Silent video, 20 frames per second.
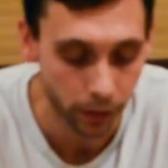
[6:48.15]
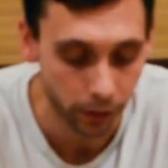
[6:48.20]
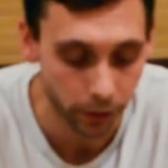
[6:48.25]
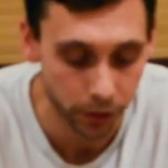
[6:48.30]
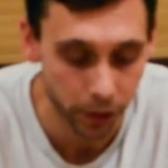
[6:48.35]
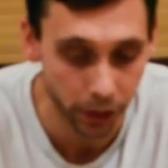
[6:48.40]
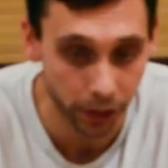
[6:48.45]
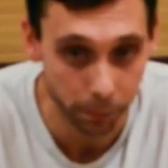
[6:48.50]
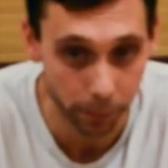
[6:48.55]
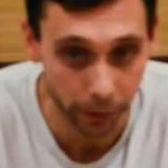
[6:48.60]
The
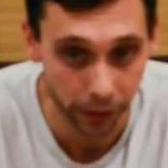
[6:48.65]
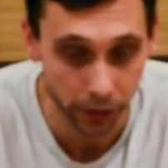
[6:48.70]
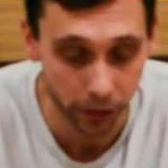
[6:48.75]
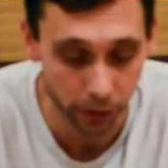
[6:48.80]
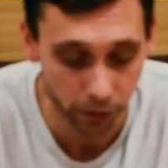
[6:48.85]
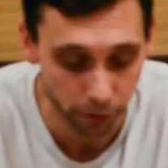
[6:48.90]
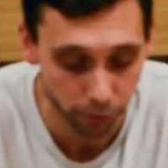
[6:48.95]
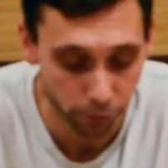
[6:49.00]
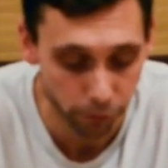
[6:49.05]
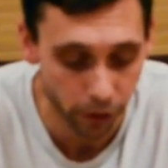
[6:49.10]

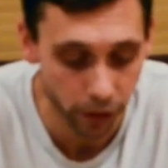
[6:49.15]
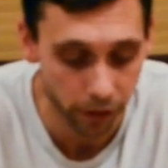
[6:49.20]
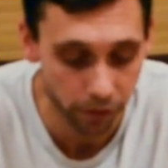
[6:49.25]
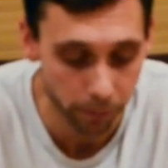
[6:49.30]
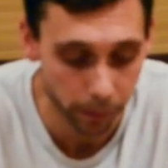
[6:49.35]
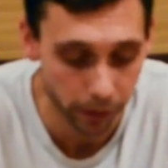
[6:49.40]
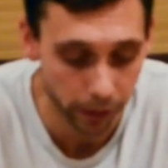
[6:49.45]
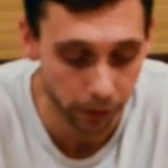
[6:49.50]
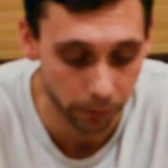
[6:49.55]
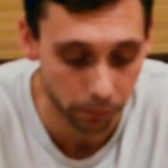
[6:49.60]
chickpeas,
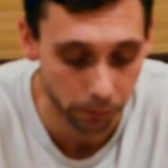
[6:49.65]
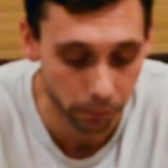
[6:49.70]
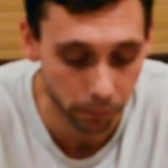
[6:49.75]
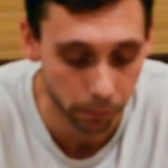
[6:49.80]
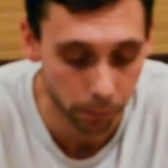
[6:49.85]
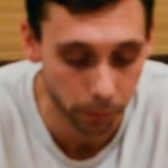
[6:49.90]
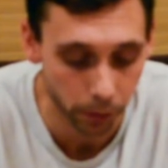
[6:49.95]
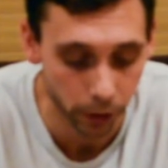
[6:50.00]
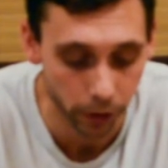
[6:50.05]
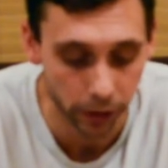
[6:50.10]
5p,
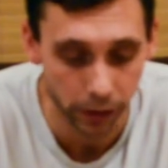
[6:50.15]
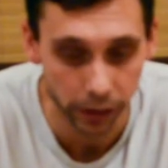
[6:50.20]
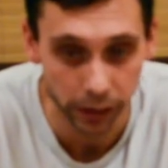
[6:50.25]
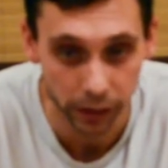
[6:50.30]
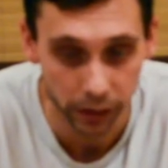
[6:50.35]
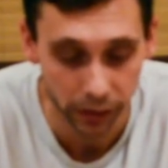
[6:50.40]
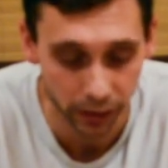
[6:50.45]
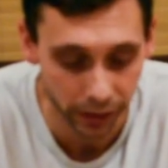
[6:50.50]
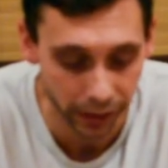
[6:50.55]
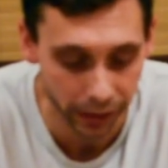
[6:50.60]
broccoli,
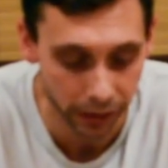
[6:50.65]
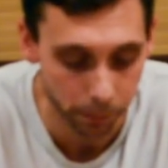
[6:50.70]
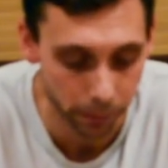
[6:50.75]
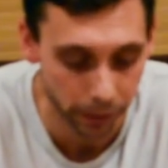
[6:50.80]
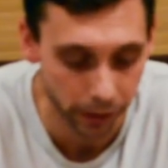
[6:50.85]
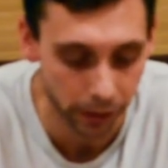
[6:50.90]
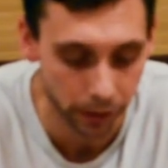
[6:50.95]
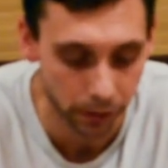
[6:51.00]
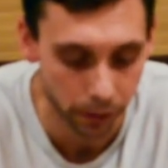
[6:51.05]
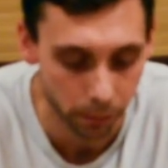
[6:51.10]

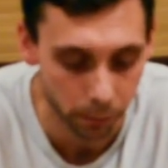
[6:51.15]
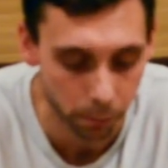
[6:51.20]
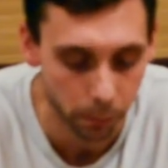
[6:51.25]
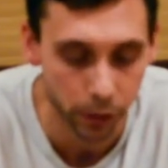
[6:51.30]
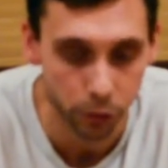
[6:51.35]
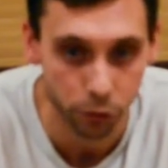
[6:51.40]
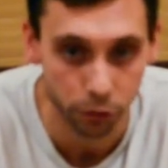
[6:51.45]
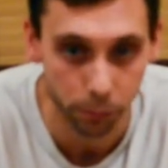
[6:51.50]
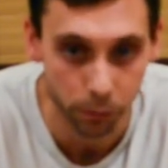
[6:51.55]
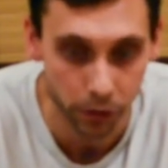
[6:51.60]
6p,
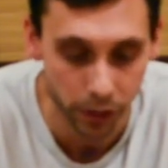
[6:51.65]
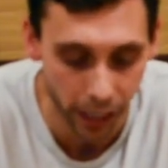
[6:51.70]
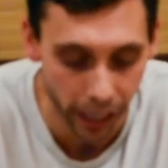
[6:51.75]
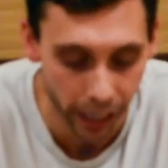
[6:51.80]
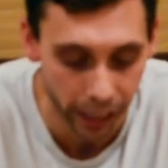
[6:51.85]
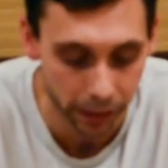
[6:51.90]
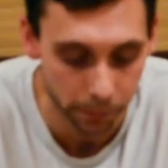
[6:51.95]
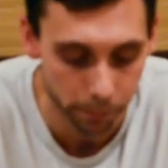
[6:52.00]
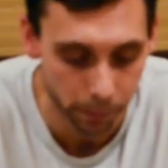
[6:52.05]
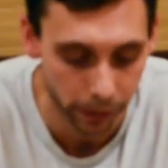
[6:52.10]
mushrooms,
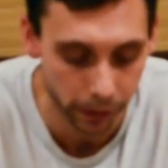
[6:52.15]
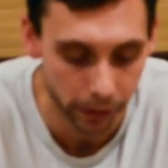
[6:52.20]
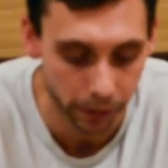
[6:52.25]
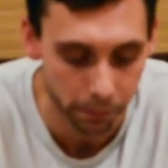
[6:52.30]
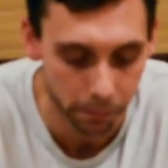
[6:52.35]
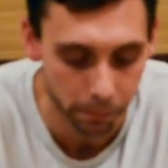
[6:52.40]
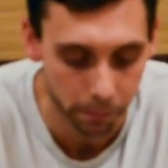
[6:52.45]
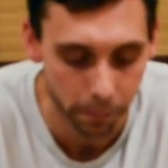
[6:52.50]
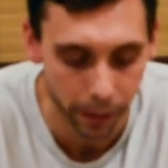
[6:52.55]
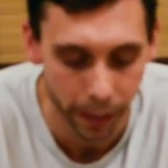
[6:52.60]
8p,
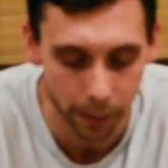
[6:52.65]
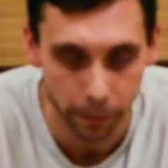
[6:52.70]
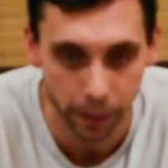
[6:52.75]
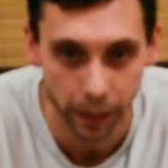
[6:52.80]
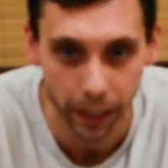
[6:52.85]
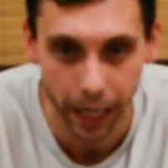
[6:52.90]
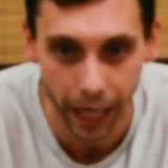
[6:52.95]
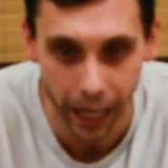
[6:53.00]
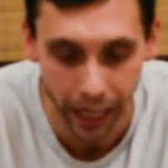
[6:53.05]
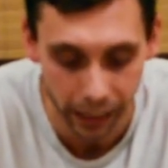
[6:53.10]

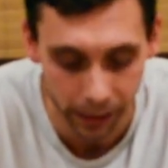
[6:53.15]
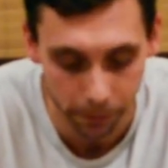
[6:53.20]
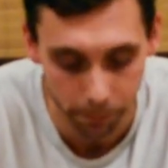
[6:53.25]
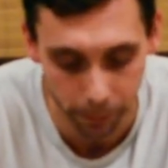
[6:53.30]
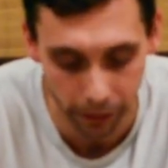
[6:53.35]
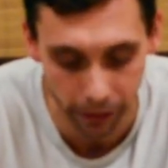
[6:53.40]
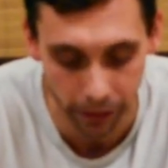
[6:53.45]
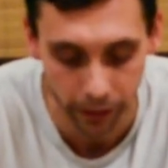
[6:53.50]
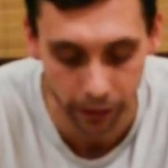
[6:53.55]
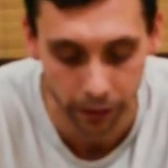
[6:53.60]
pepper,
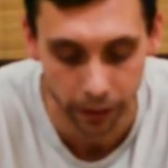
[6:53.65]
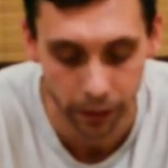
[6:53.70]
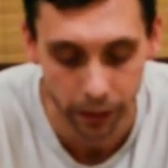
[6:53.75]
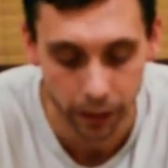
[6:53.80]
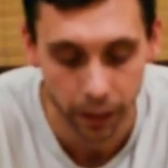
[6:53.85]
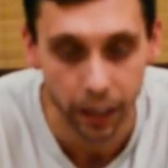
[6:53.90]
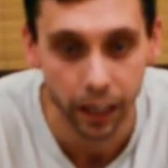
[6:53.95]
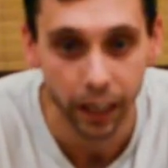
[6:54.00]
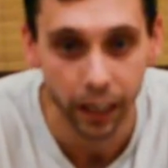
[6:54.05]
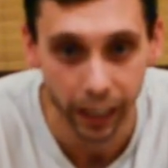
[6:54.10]
8p,
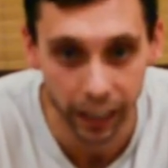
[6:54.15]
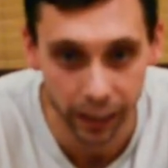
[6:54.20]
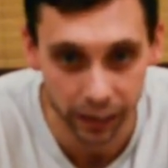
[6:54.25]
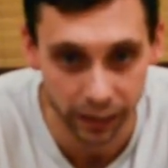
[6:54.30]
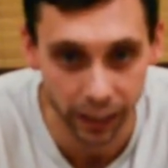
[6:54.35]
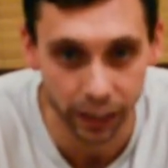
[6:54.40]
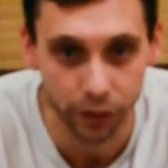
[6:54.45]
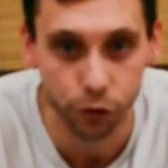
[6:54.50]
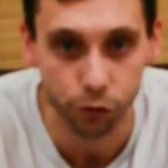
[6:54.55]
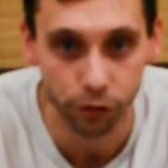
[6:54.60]

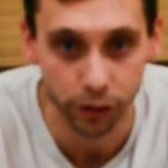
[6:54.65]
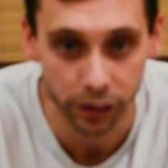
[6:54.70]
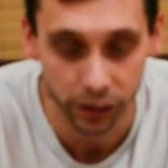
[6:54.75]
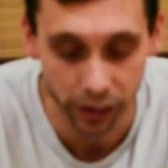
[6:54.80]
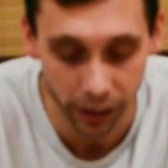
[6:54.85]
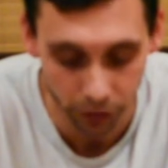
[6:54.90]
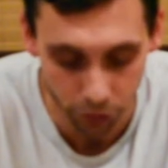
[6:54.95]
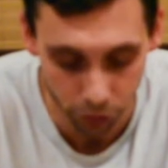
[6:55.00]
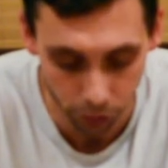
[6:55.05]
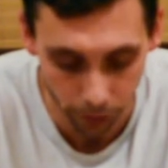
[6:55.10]
etc,
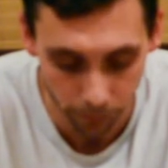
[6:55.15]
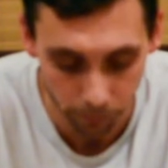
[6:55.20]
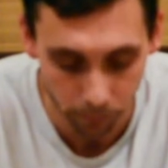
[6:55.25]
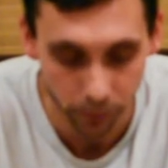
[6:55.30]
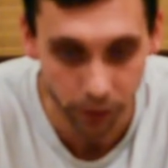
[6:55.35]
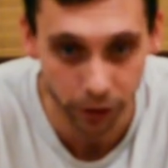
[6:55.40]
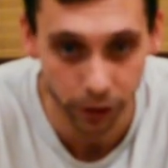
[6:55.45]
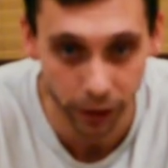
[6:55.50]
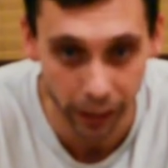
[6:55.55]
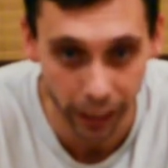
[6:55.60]
etc.
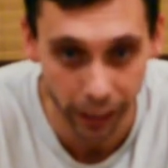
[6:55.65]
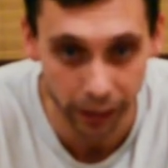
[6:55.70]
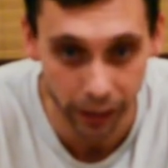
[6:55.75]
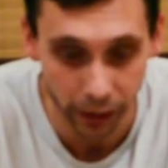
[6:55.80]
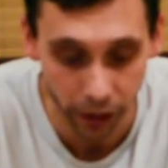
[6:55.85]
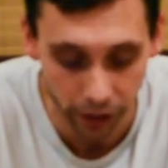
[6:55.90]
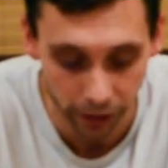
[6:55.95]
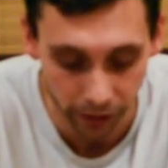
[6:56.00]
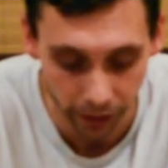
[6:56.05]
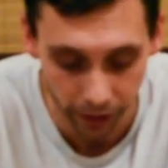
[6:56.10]
You get
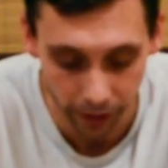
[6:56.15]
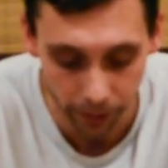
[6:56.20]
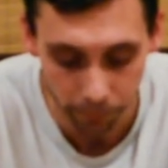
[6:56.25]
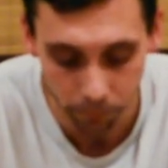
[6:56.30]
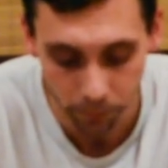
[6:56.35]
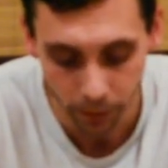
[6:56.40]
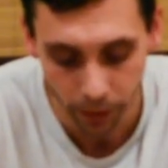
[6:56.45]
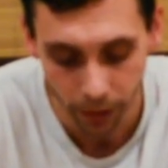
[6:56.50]
the idea.